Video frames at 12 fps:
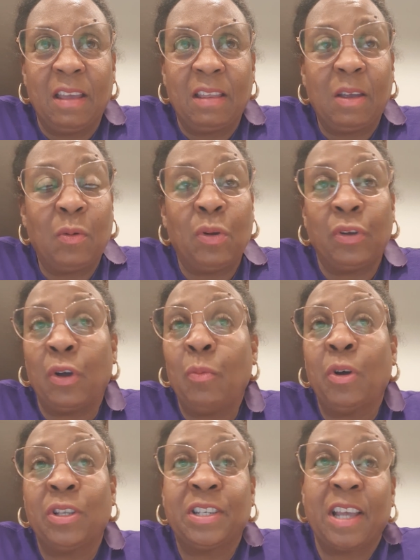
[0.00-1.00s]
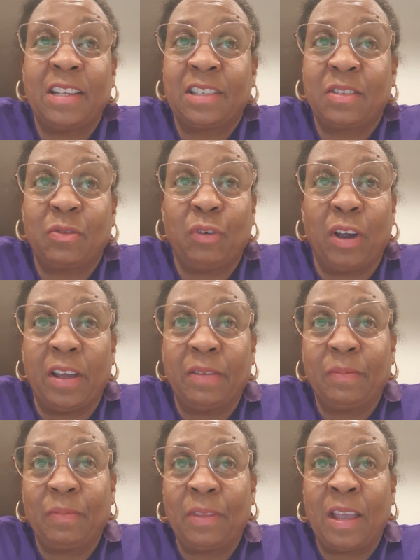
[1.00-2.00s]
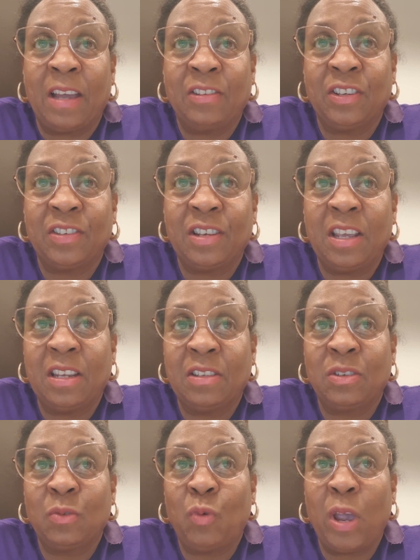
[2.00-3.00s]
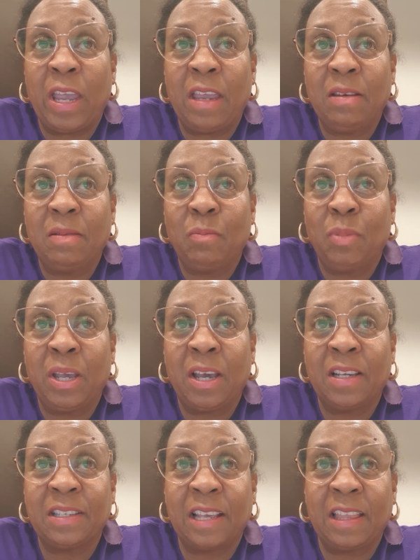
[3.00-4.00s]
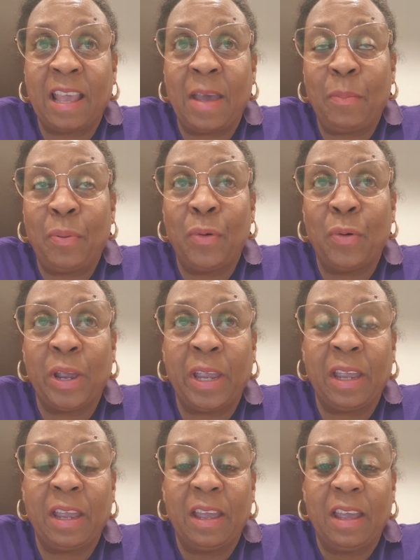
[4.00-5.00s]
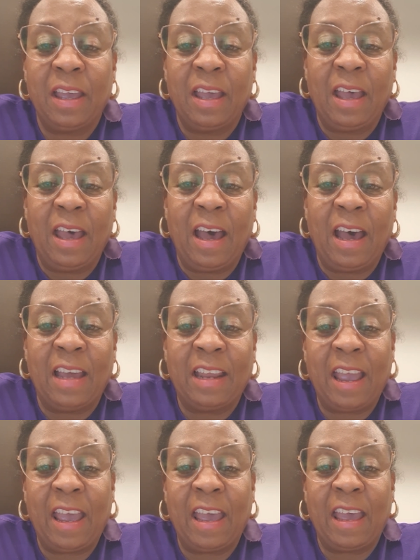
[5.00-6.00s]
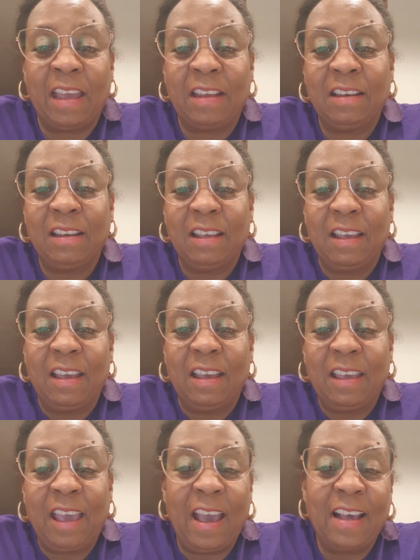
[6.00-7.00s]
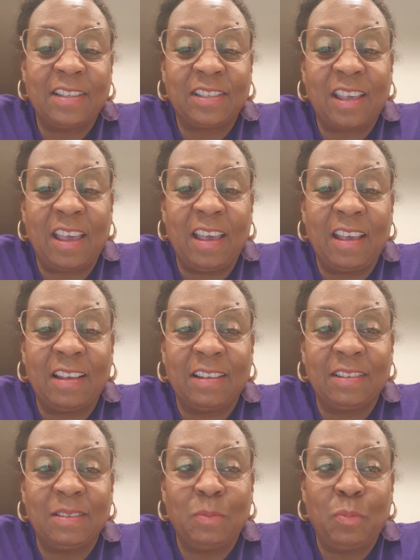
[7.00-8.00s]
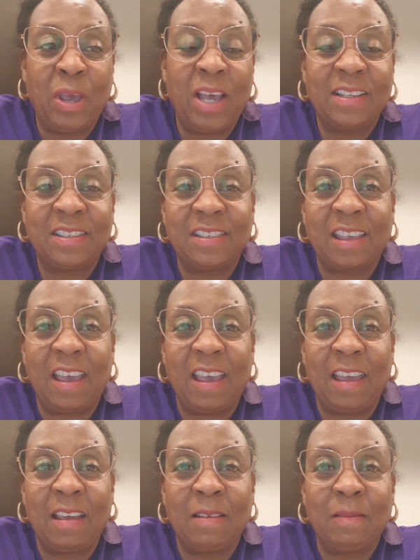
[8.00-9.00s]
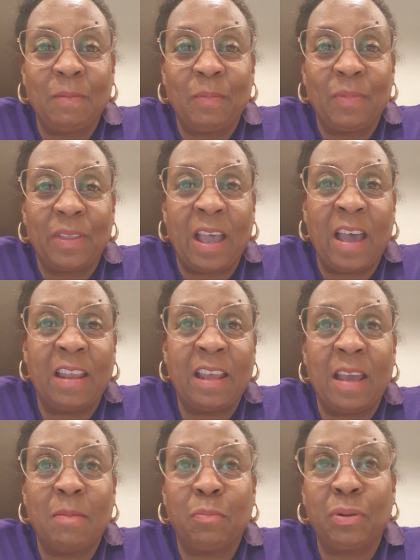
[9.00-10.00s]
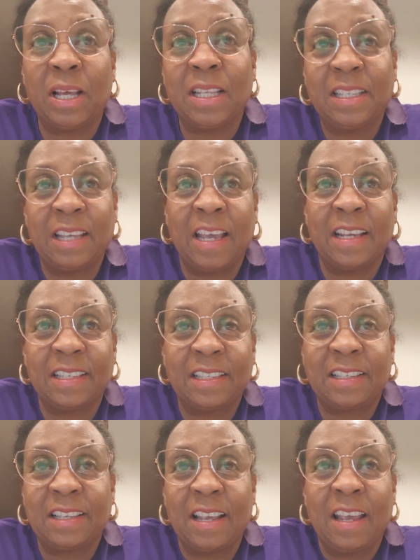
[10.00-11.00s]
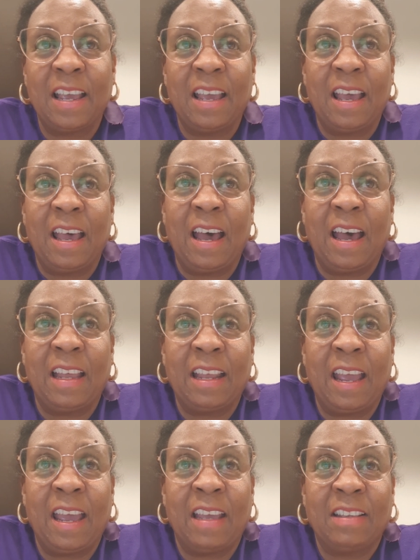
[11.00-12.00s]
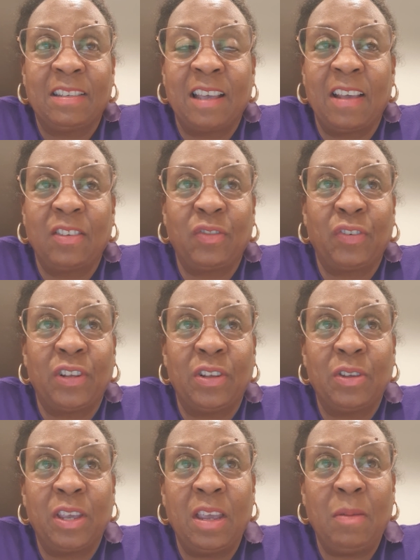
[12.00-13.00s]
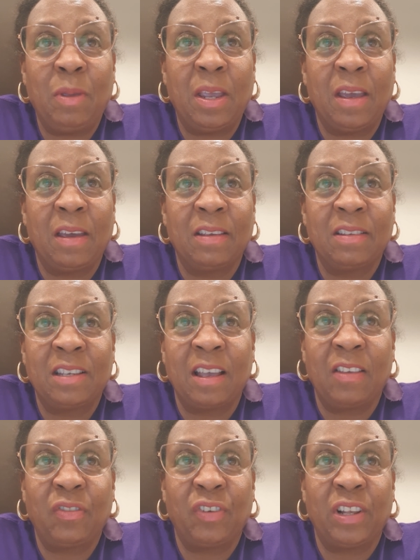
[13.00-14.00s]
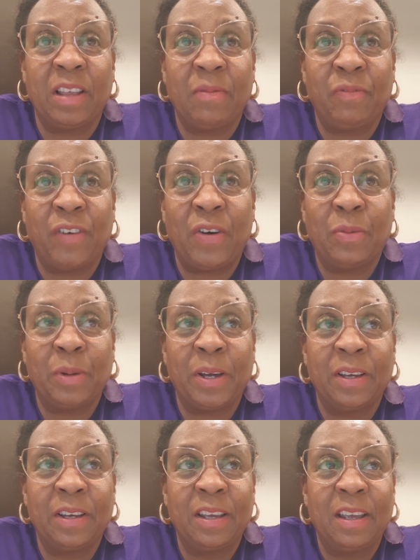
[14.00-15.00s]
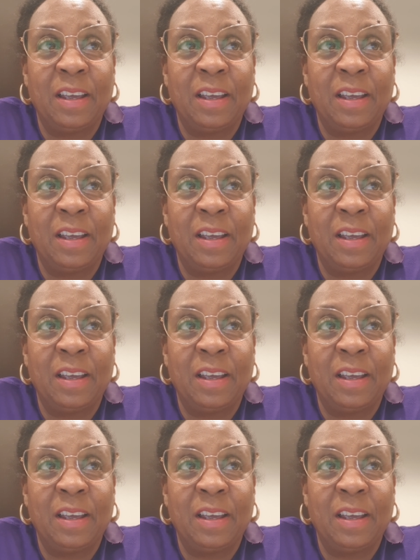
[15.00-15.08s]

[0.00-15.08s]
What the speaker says: there were no more tests to run. I just needed to wait because at that point I'd had CAT scan, PET scan, I'd had blood tests, I'd had tests for leukemia, tests for lymphoma,